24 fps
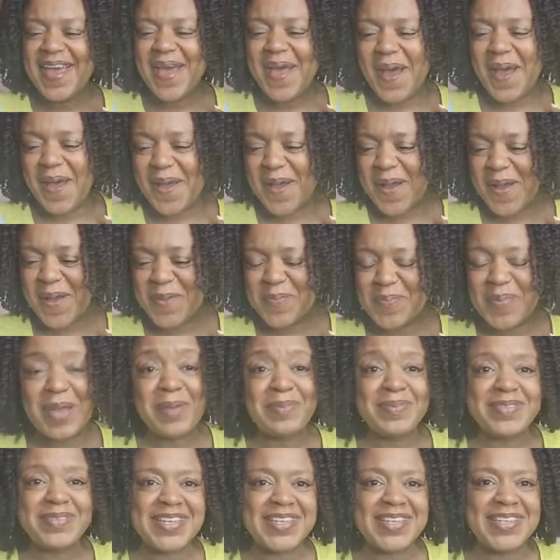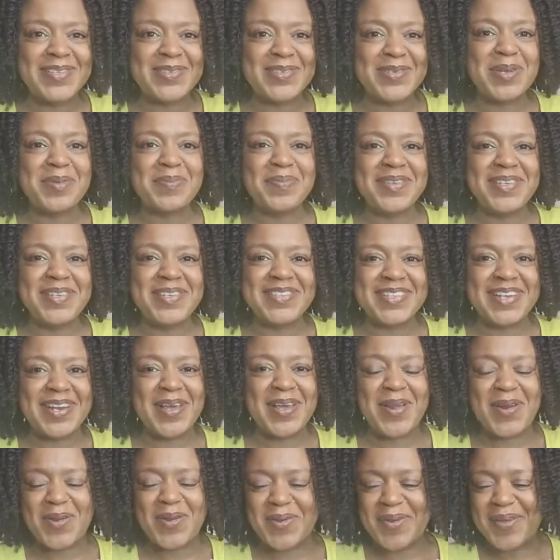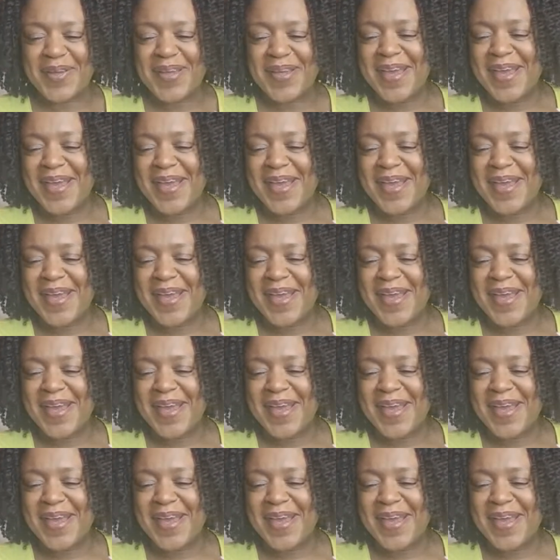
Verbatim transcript: um, baby said he's going to be using it a lot.